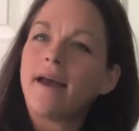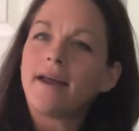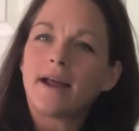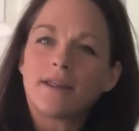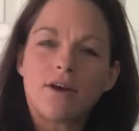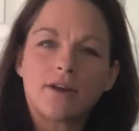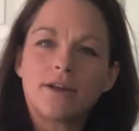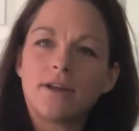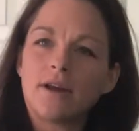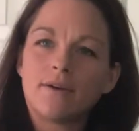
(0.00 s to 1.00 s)
and I thought,
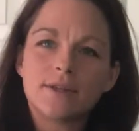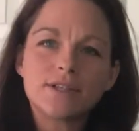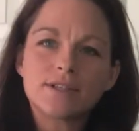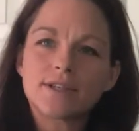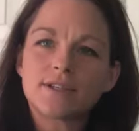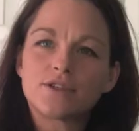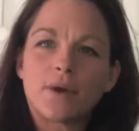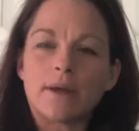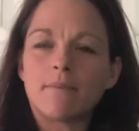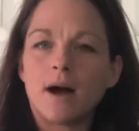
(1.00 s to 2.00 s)
this is such a
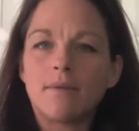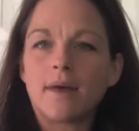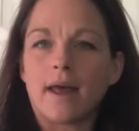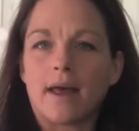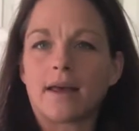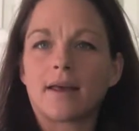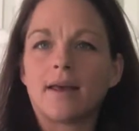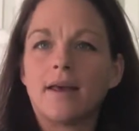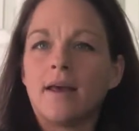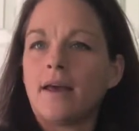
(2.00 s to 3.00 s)
great mom hack.
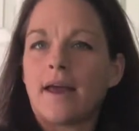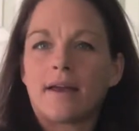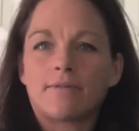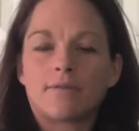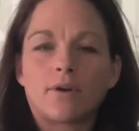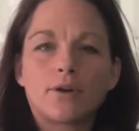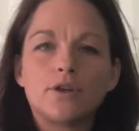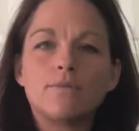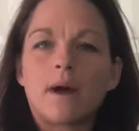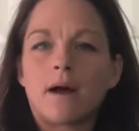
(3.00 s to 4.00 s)
And for all
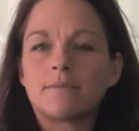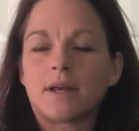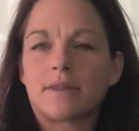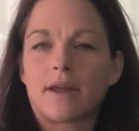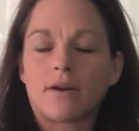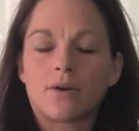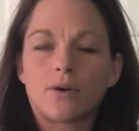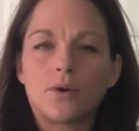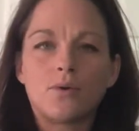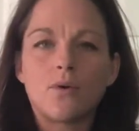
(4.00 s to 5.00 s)
you moms out there
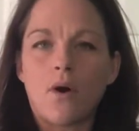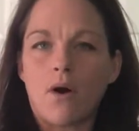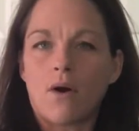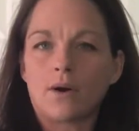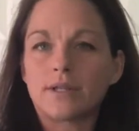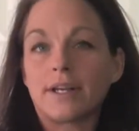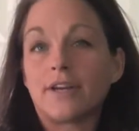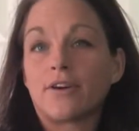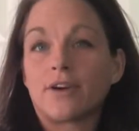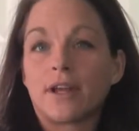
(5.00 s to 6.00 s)
who are
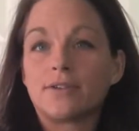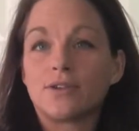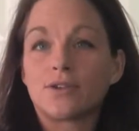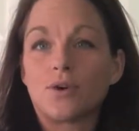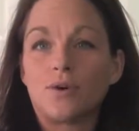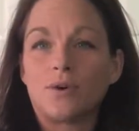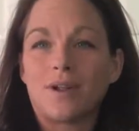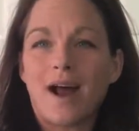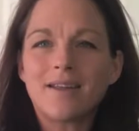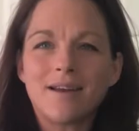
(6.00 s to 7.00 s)
sending your kids to
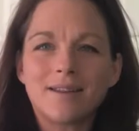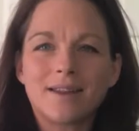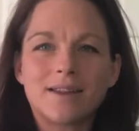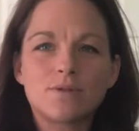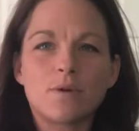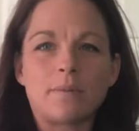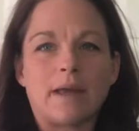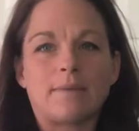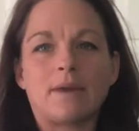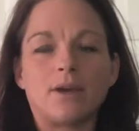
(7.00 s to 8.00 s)
school, I thought that this one
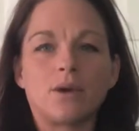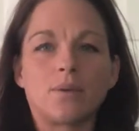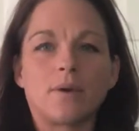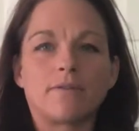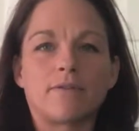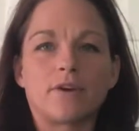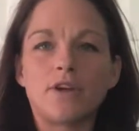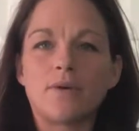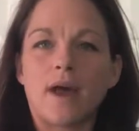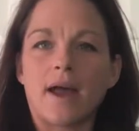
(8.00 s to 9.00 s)
might be a good one for
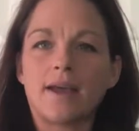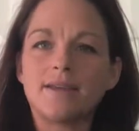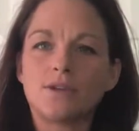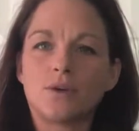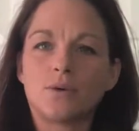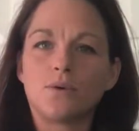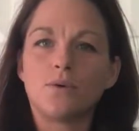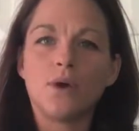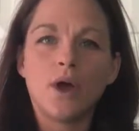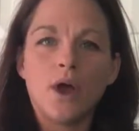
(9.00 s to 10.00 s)
you guys
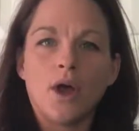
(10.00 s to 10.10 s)
who,